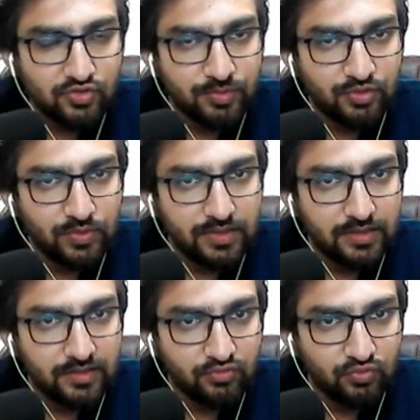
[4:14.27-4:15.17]
between
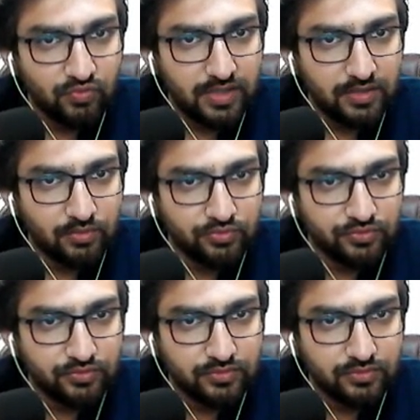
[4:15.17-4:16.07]
these two
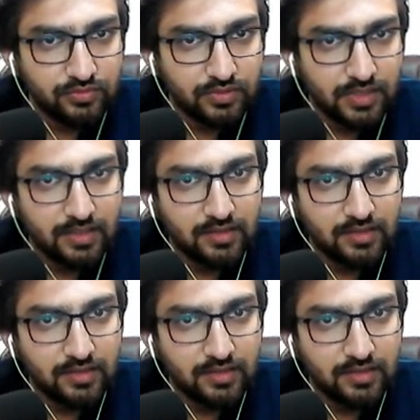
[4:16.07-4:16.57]
values, right?